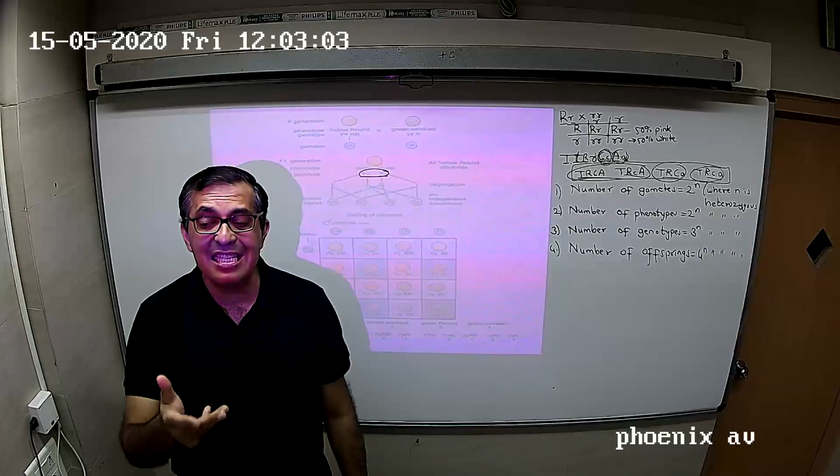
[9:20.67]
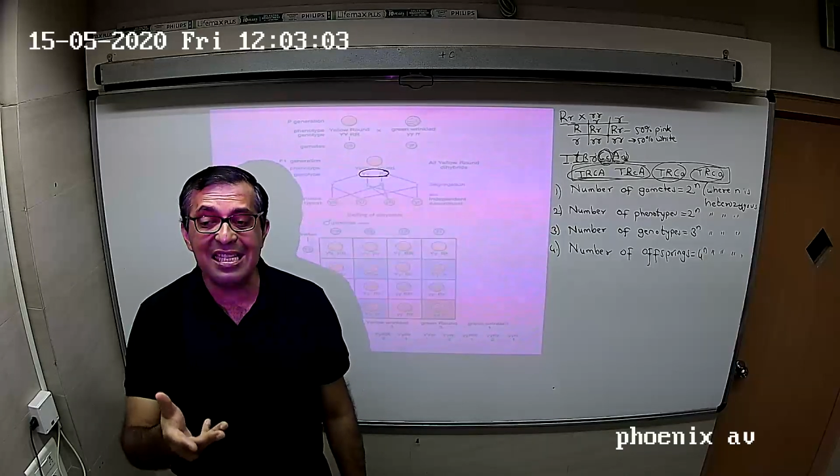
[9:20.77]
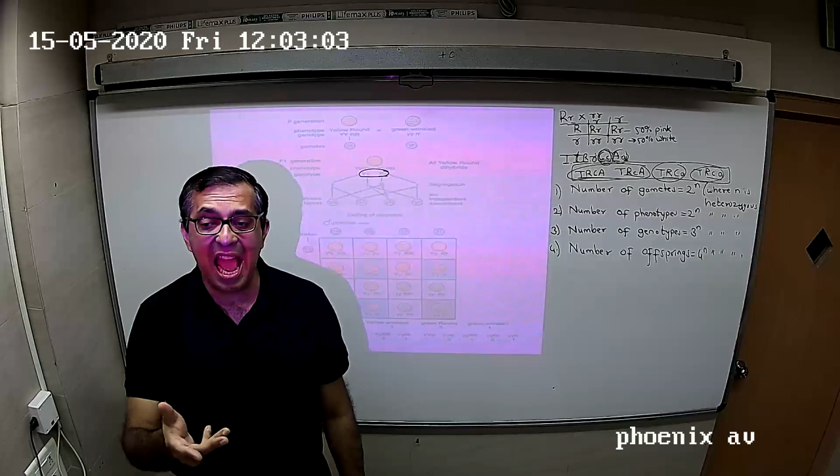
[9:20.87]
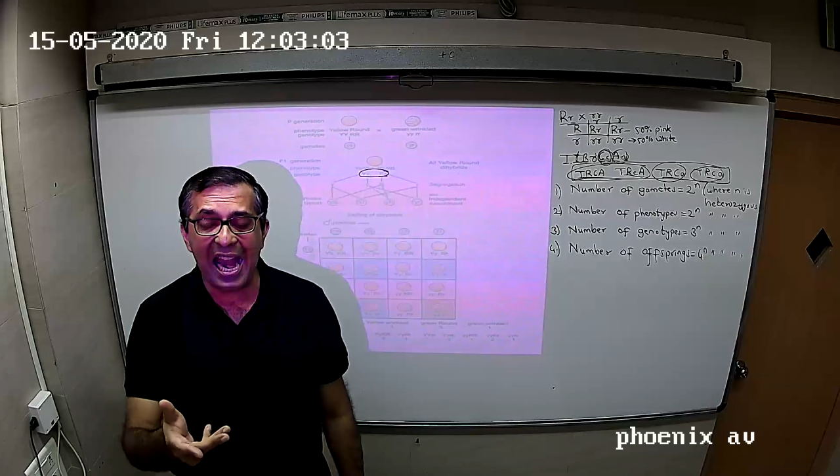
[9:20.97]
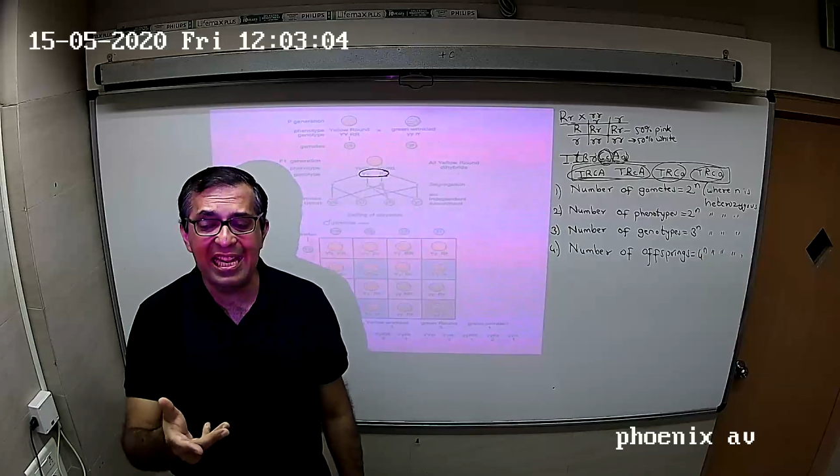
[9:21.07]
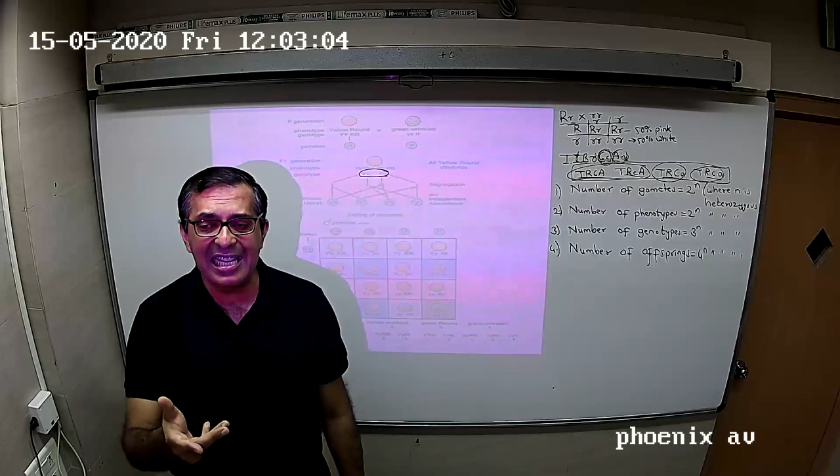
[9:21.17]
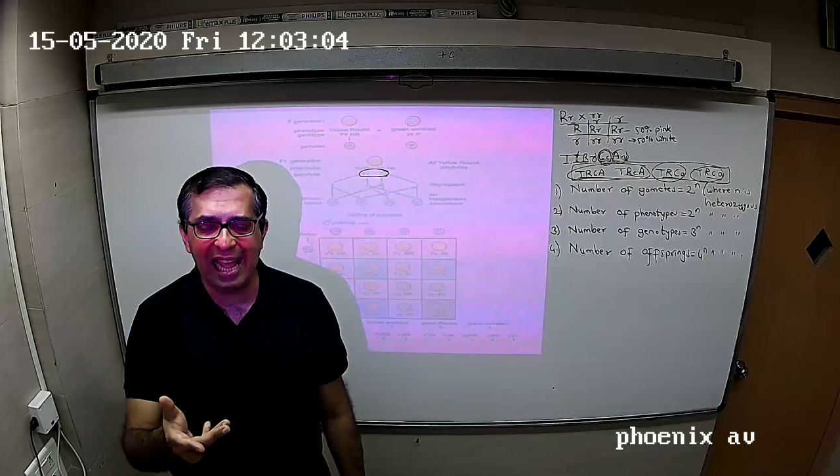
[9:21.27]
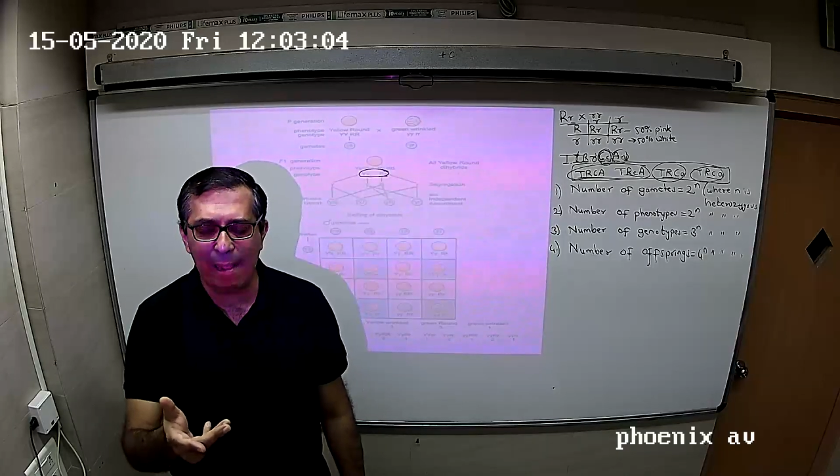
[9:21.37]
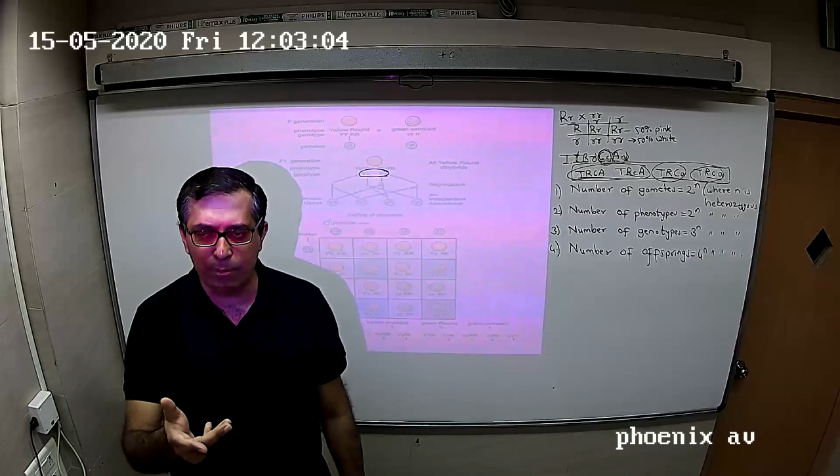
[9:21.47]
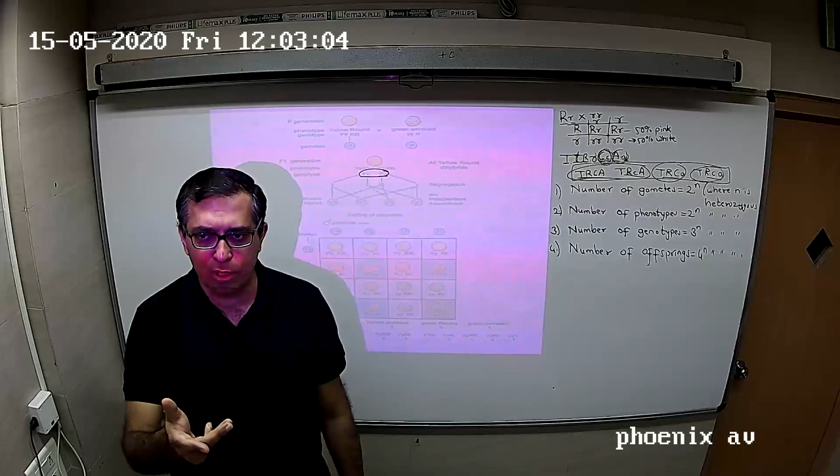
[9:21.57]
9
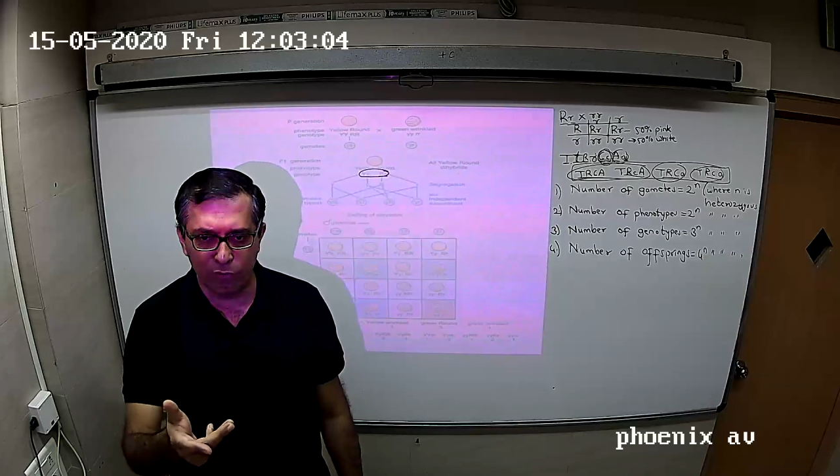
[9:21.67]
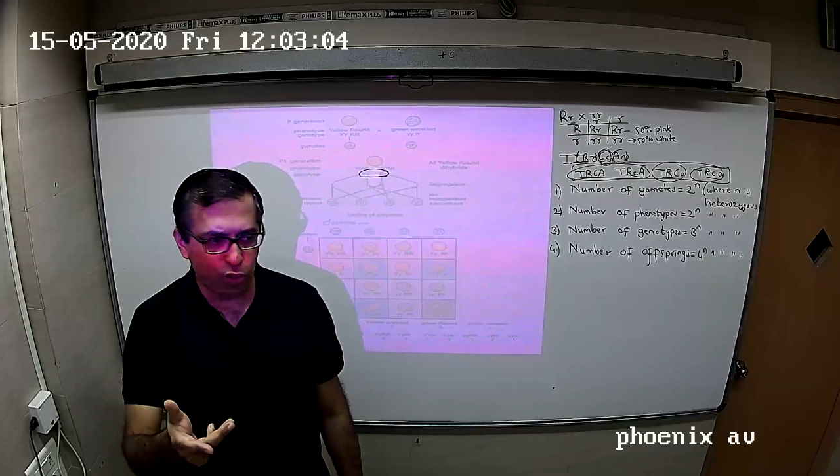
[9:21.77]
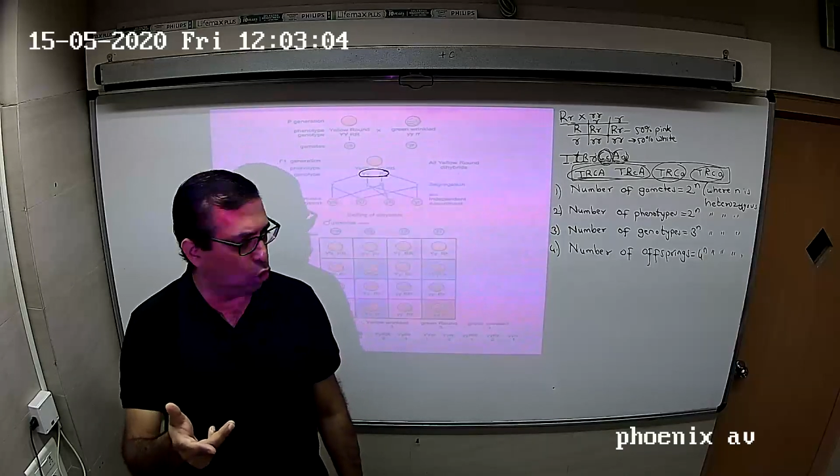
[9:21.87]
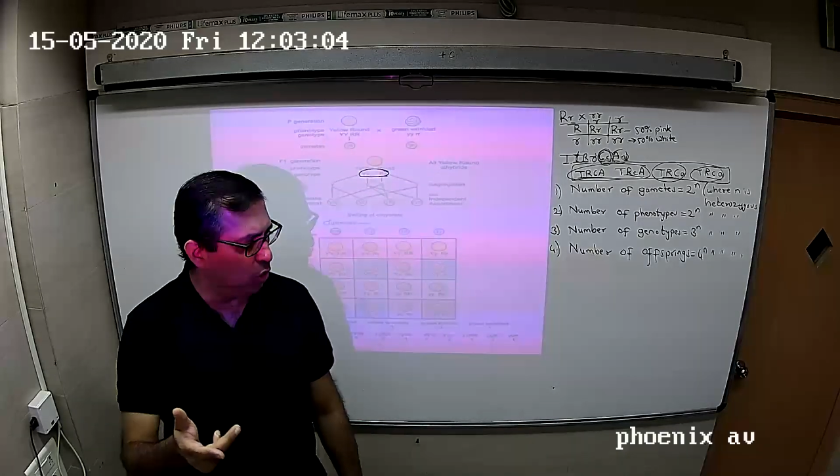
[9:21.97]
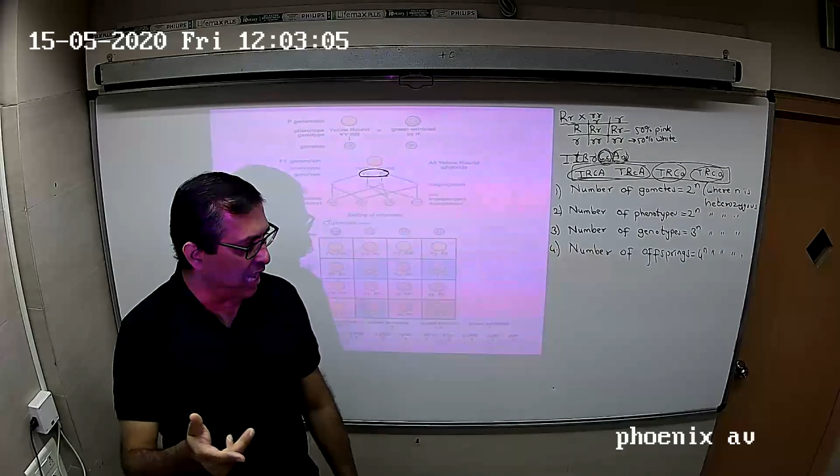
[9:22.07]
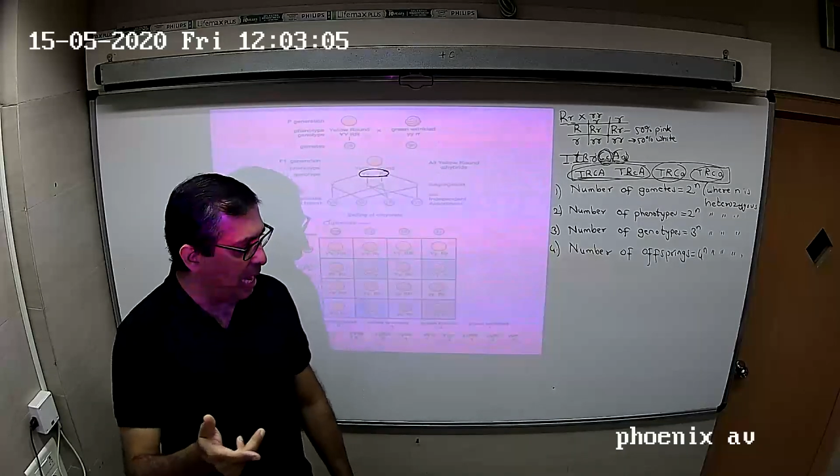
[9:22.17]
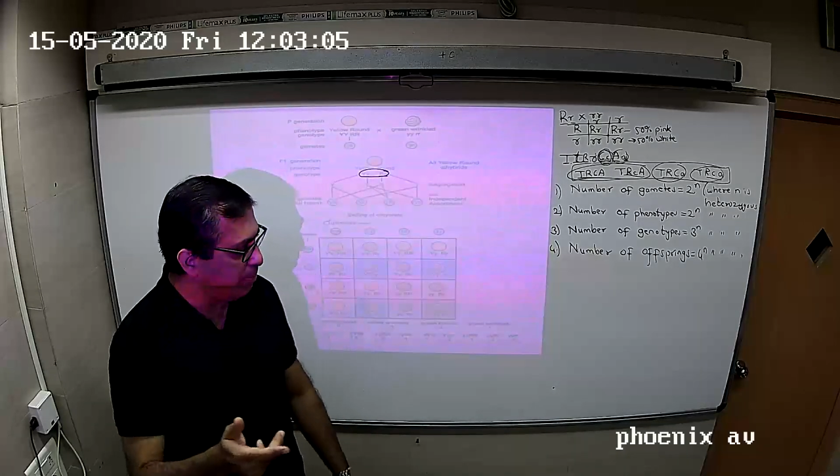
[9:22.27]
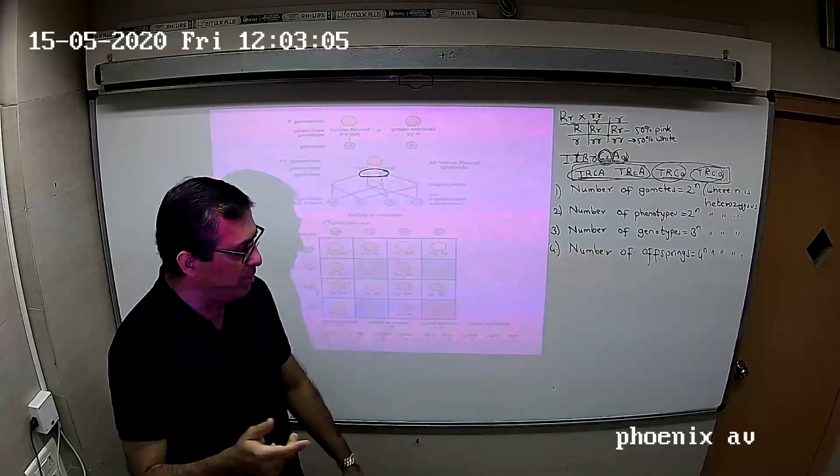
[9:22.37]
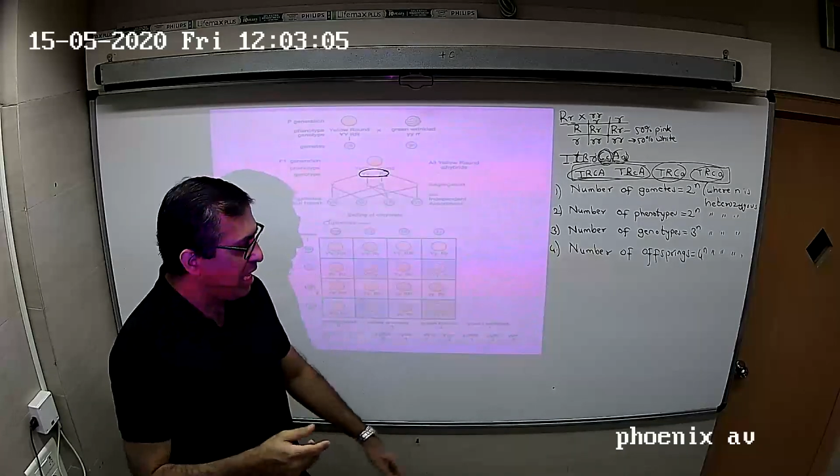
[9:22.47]
types of genotypes.